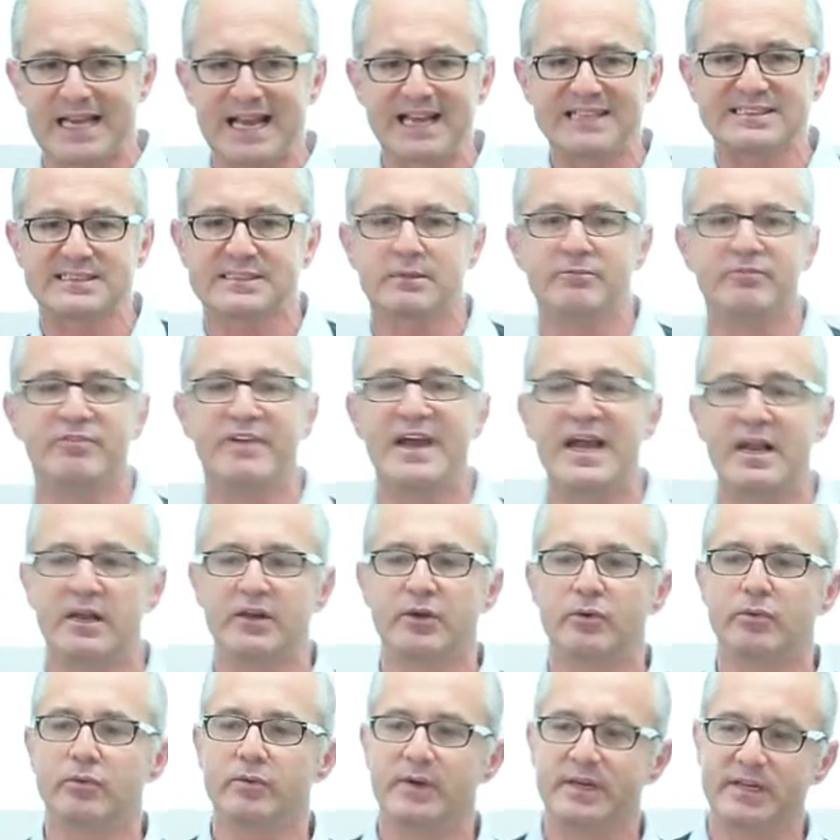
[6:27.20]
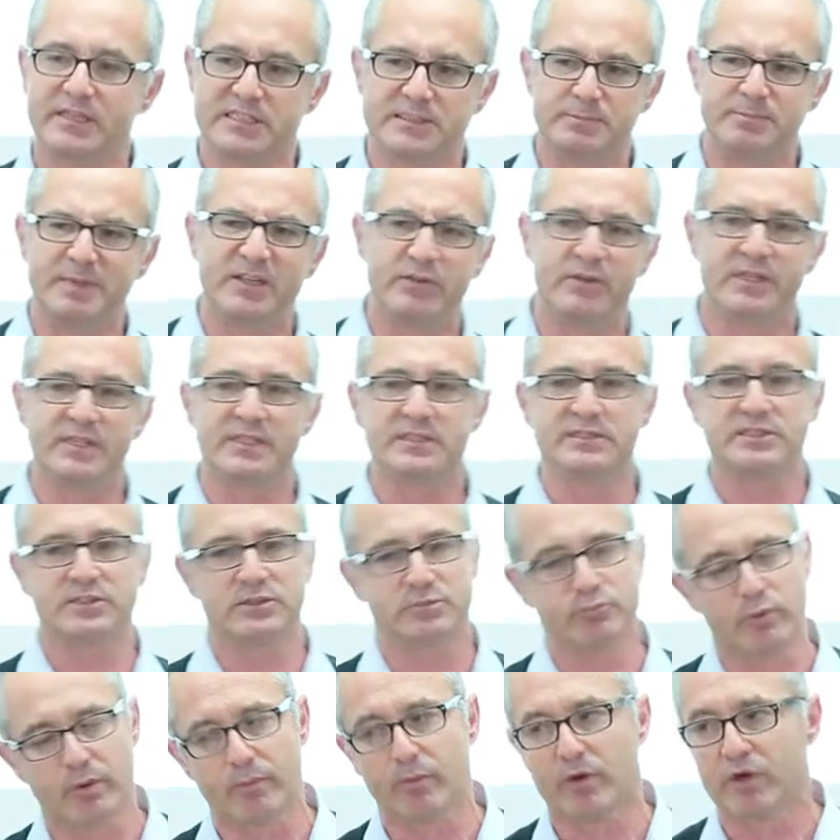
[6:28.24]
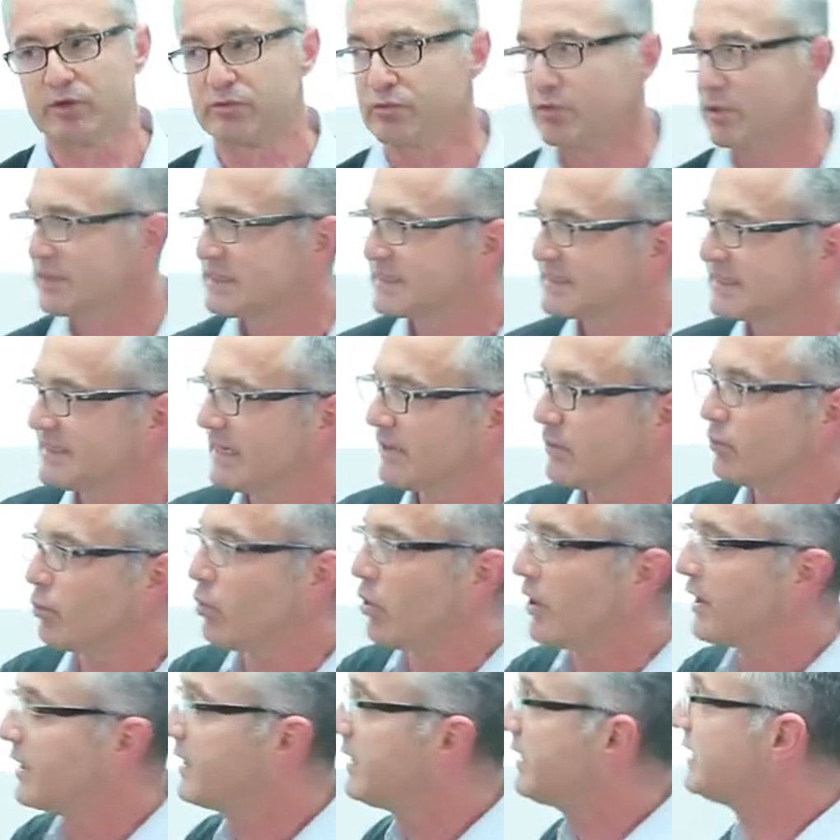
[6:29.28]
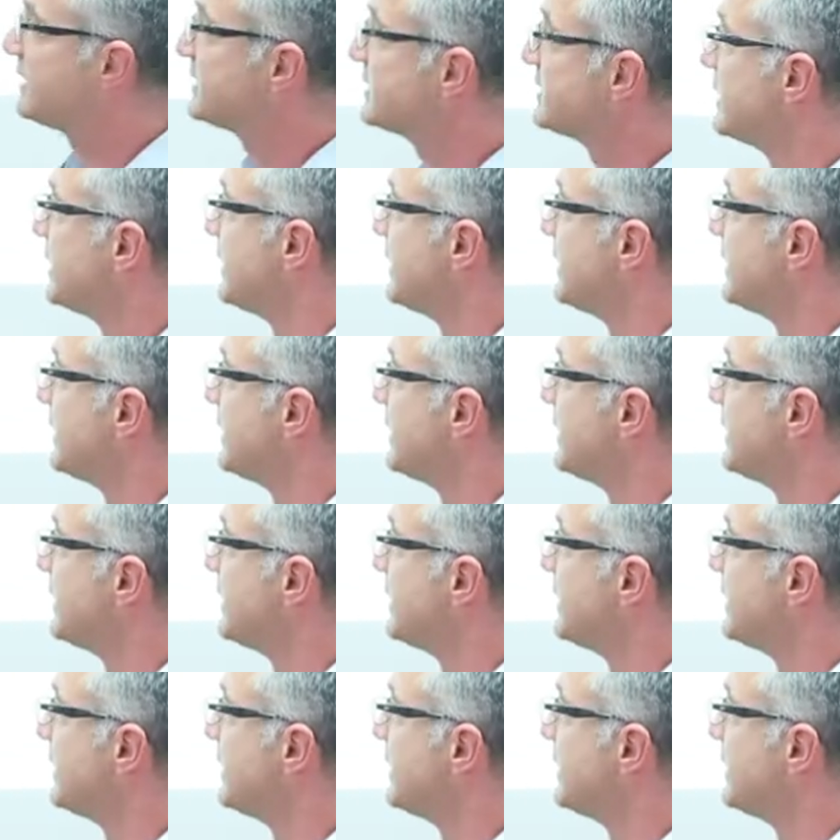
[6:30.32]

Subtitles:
has some value and experience. We wanted to understand what it is.